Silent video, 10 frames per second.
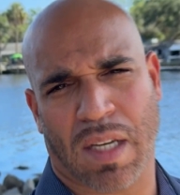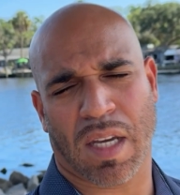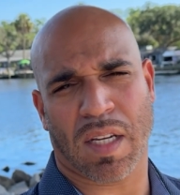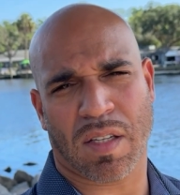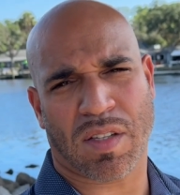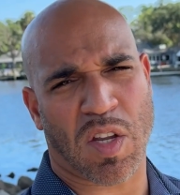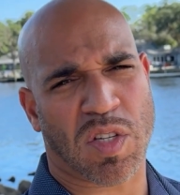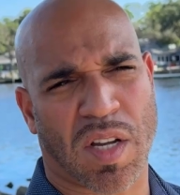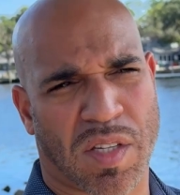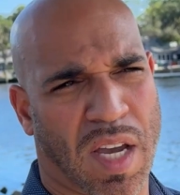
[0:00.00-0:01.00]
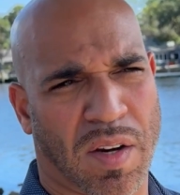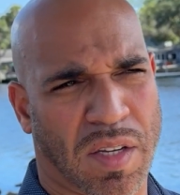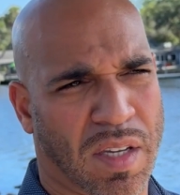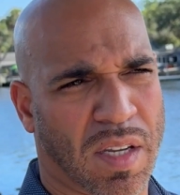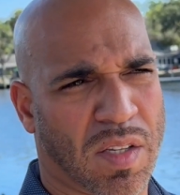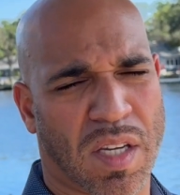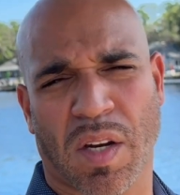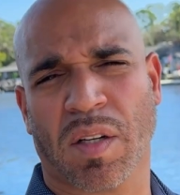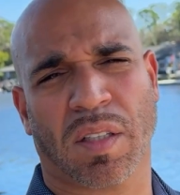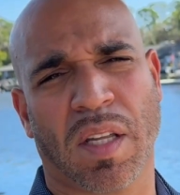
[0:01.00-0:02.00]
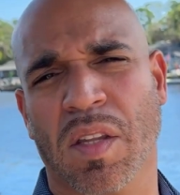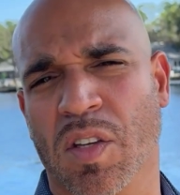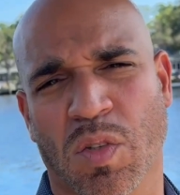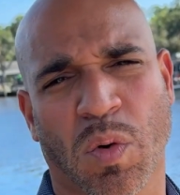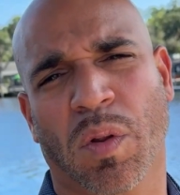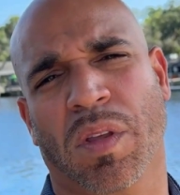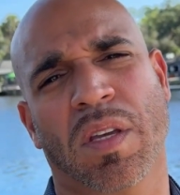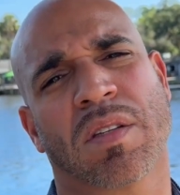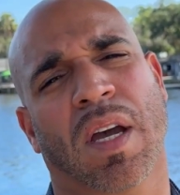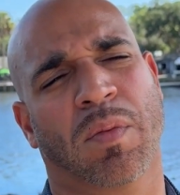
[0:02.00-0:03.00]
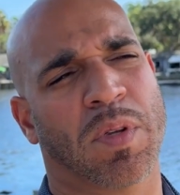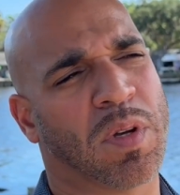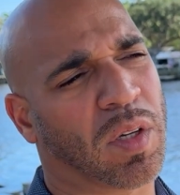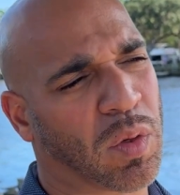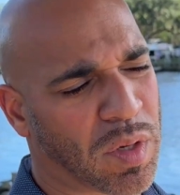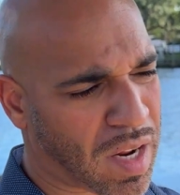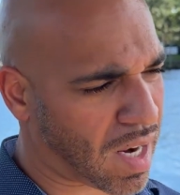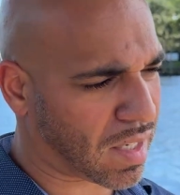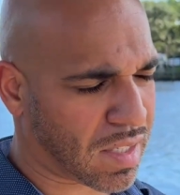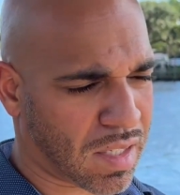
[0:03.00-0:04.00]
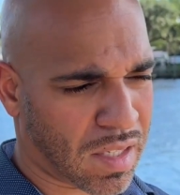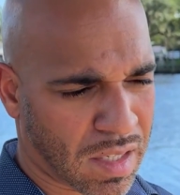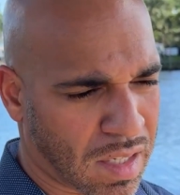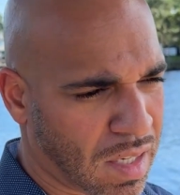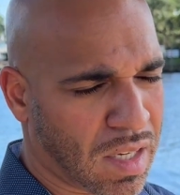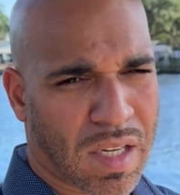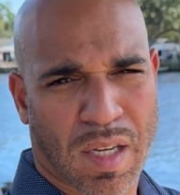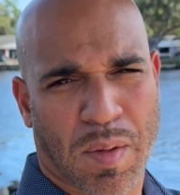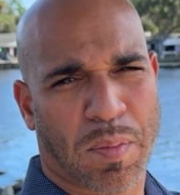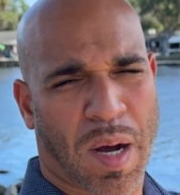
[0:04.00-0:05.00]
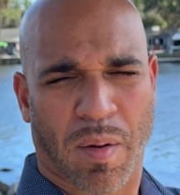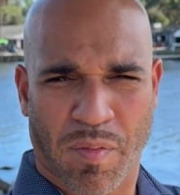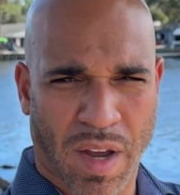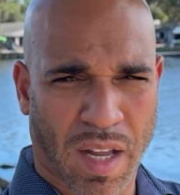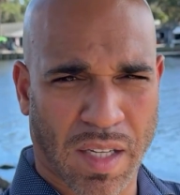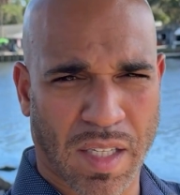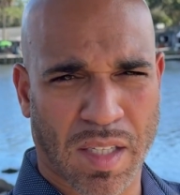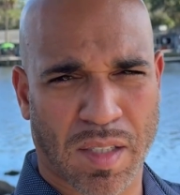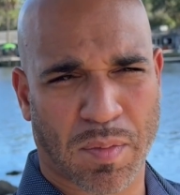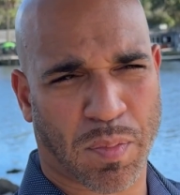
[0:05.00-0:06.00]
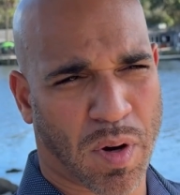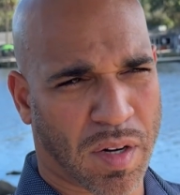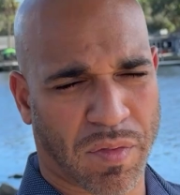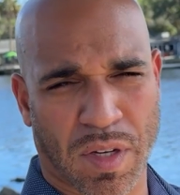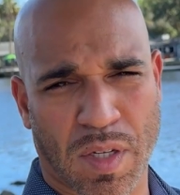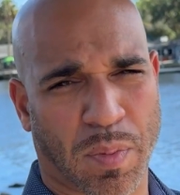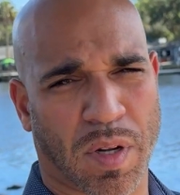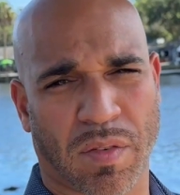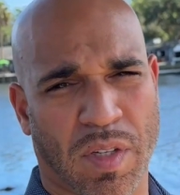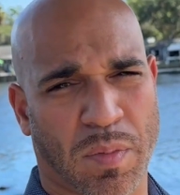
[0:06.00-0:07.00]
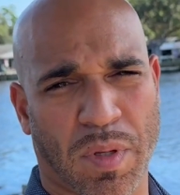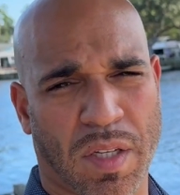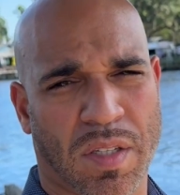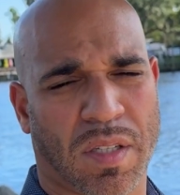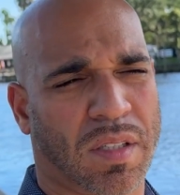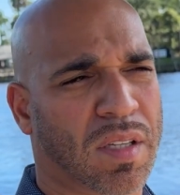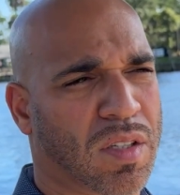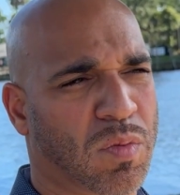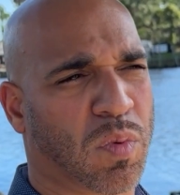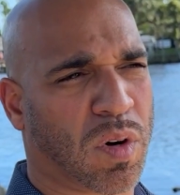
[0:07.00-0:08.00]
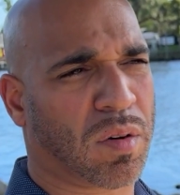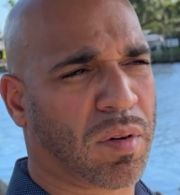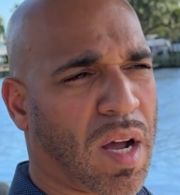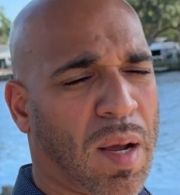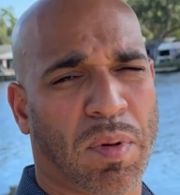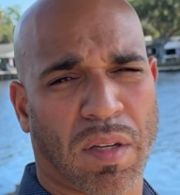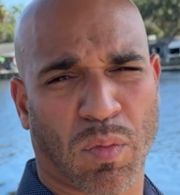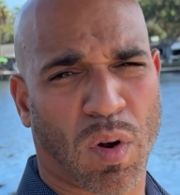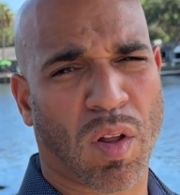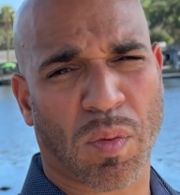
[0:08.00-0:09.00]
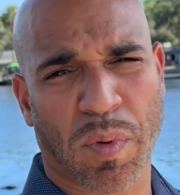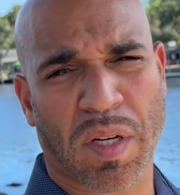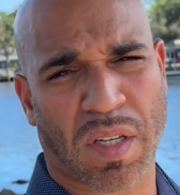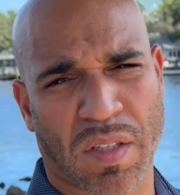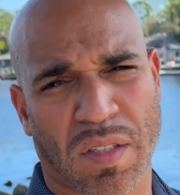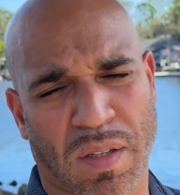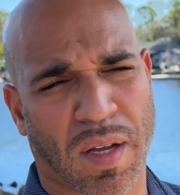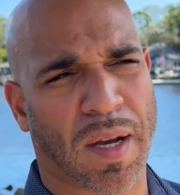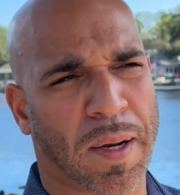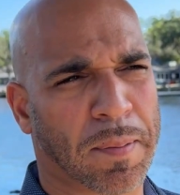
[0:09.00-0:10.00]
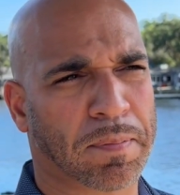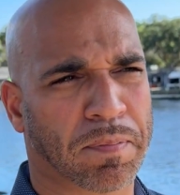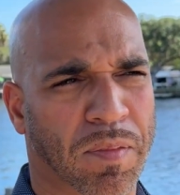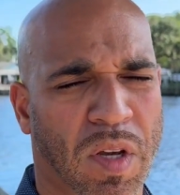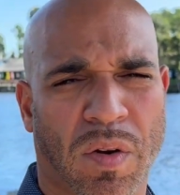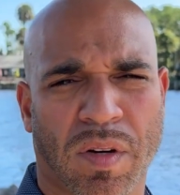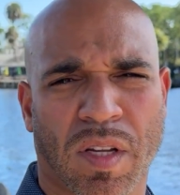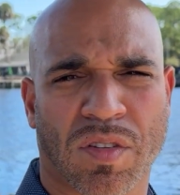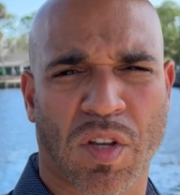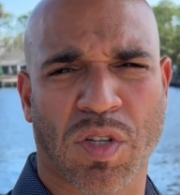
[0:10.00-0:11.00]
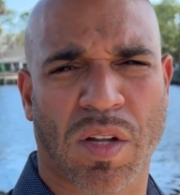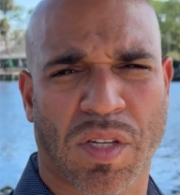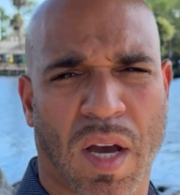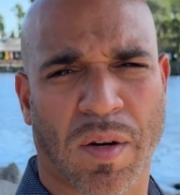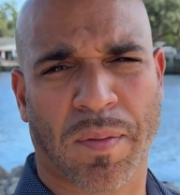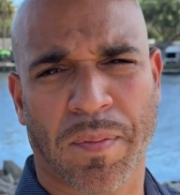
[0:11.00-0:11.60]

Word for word: In St. John's County is here, in this northeast side. When you include Nocatee, Palm Valley, Ponte Vedra Beach, this is where I believe all the money is here in St. John's County.